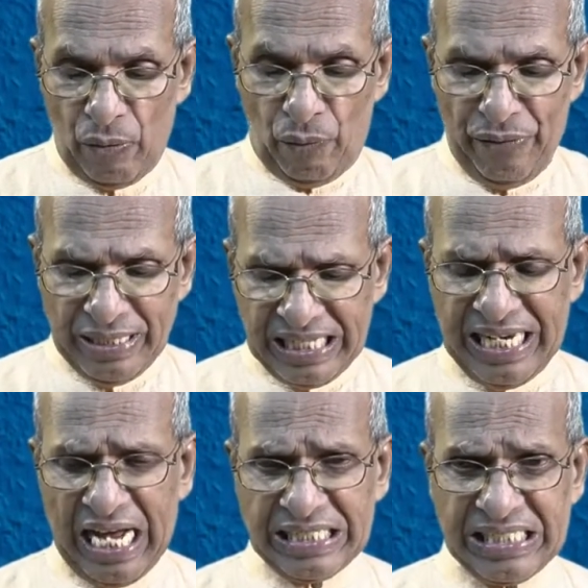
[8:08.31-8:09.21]

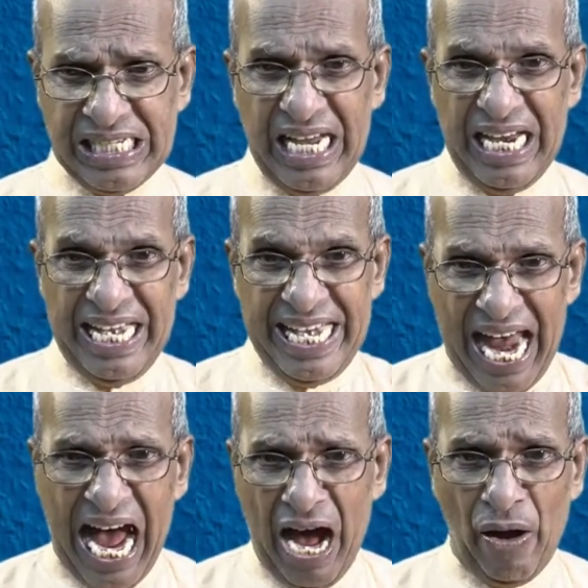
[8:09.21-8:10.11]
within us
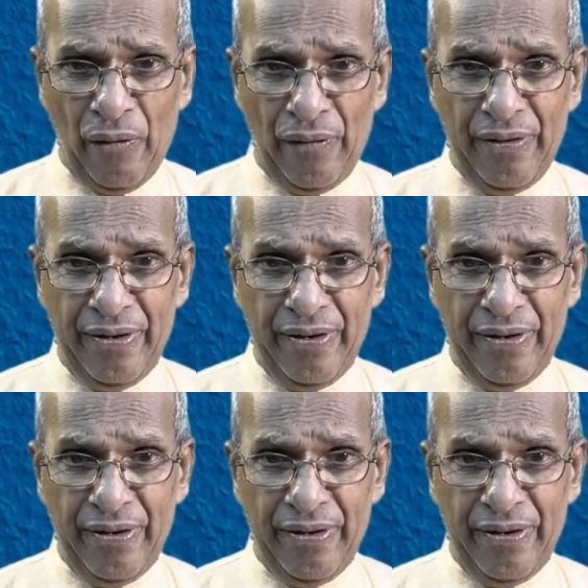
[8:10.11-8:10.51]
now.